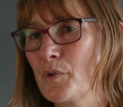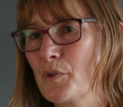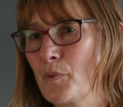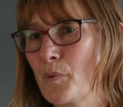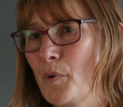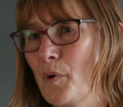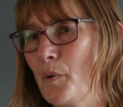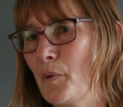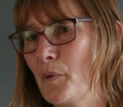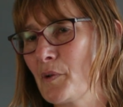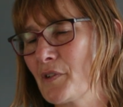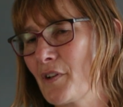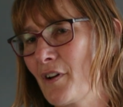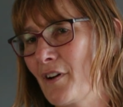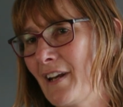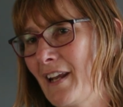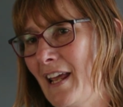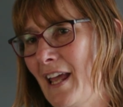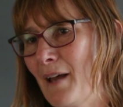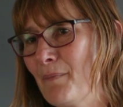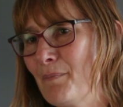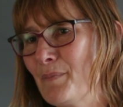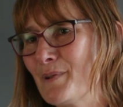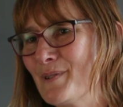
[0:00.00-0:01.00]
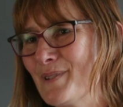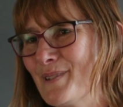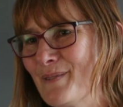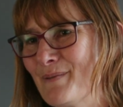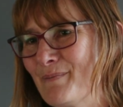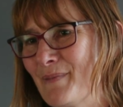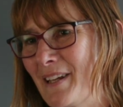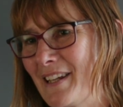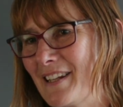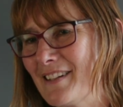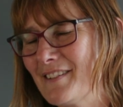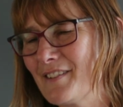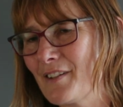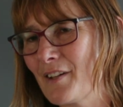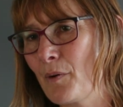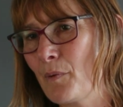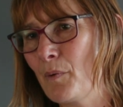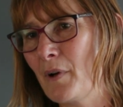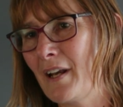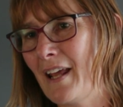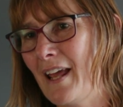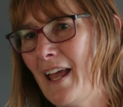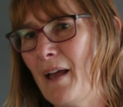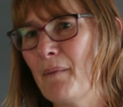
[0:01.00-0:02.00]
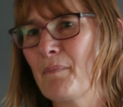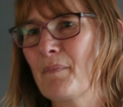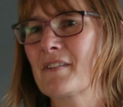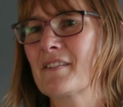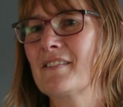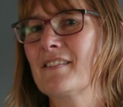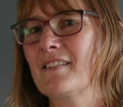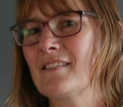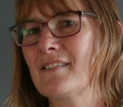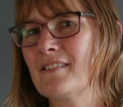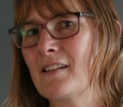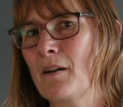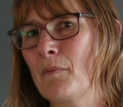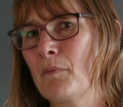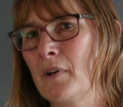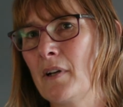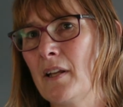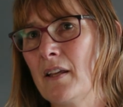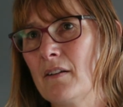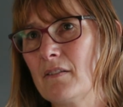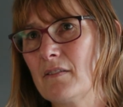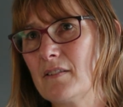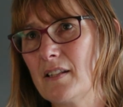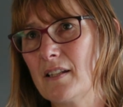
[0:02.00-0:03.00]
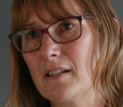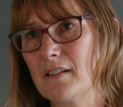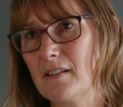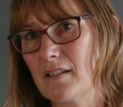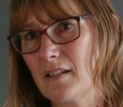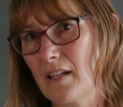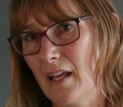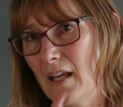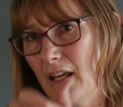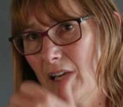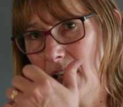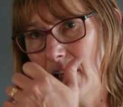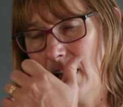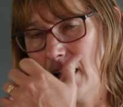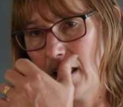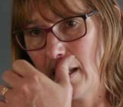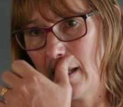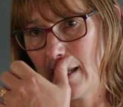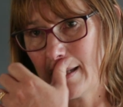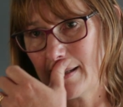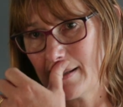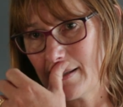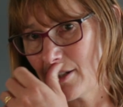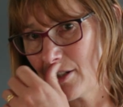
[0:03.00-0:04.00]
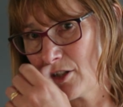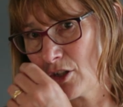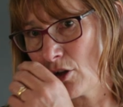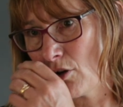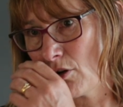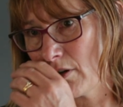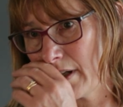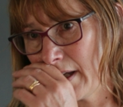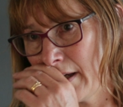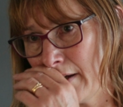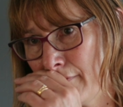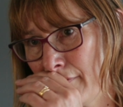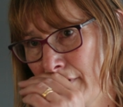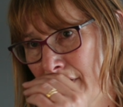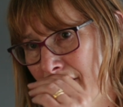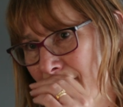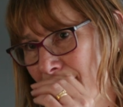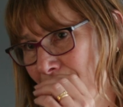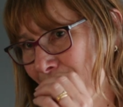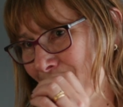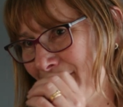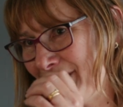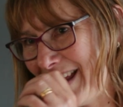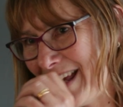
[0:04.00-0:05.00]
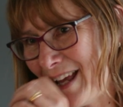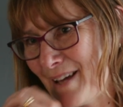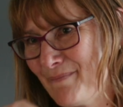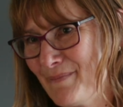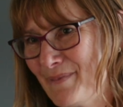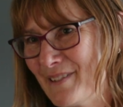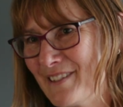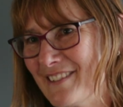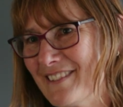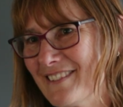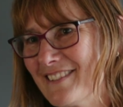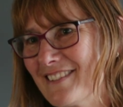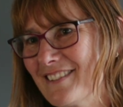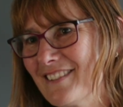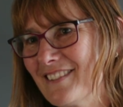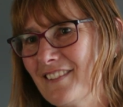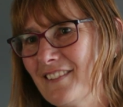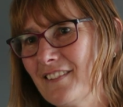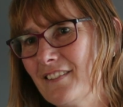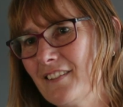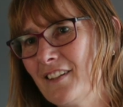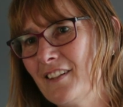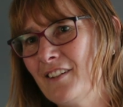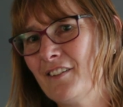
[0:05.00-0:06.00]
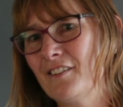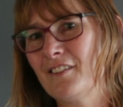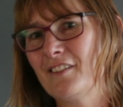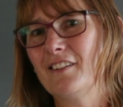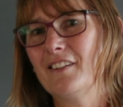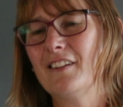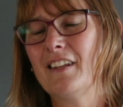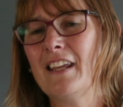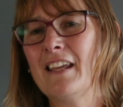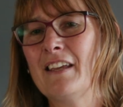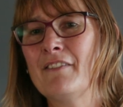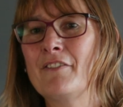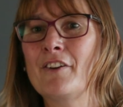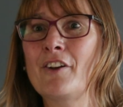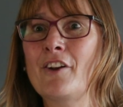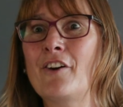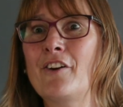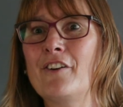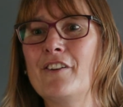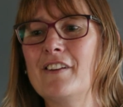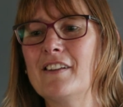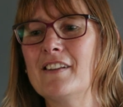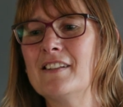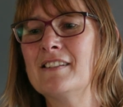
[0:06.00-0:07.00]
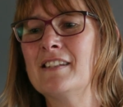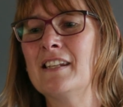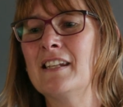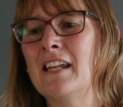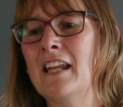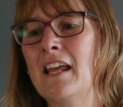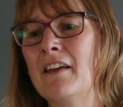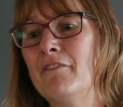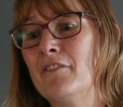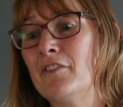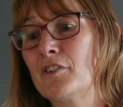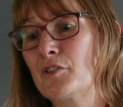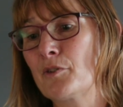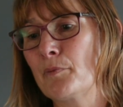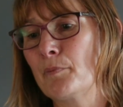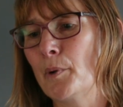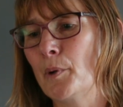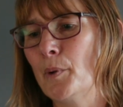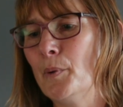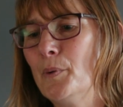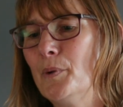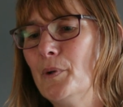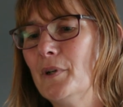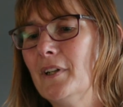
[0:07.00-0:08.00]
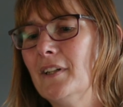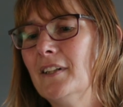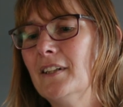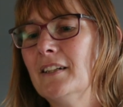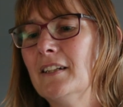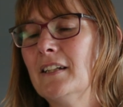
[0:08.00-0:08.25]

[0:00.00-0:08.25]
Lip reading: was what was going to happen to me. So when it happens to someone else, it's a shock every time it happens, even though it's inevitable.